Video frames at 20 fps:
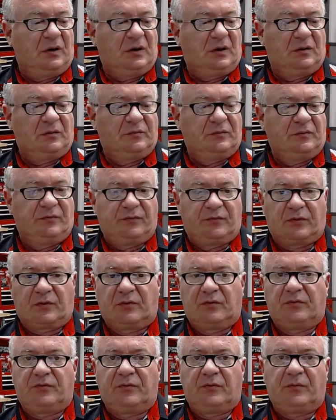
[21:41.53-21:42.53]
Um,
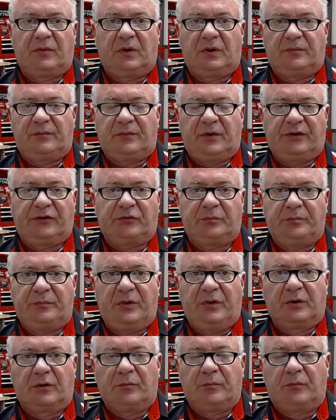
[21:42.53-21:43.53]
for us
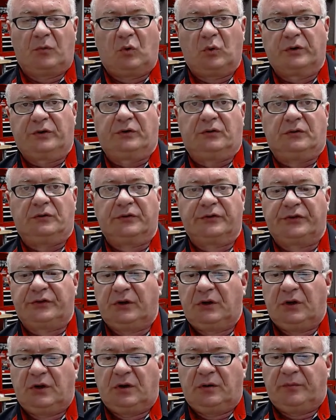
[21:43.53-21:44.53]
mere mortals,
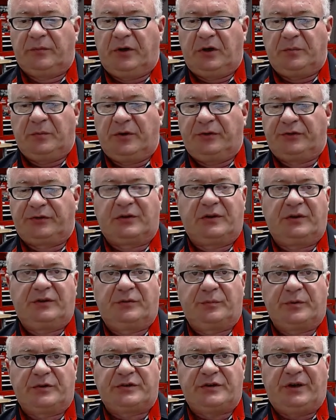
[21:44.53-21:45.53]
I mean, most of
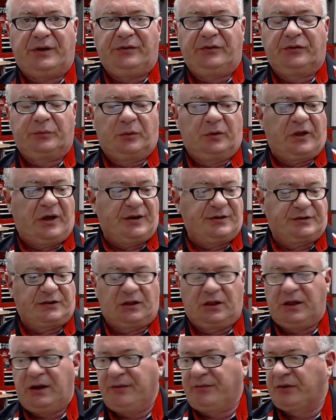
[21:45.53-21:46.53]
these machines will last
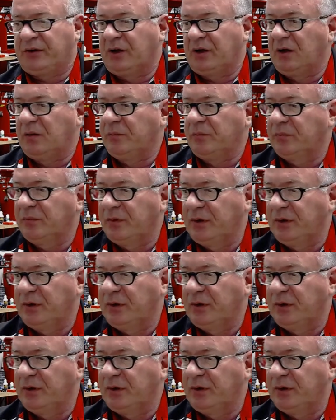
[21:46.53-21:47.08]
a lifetime.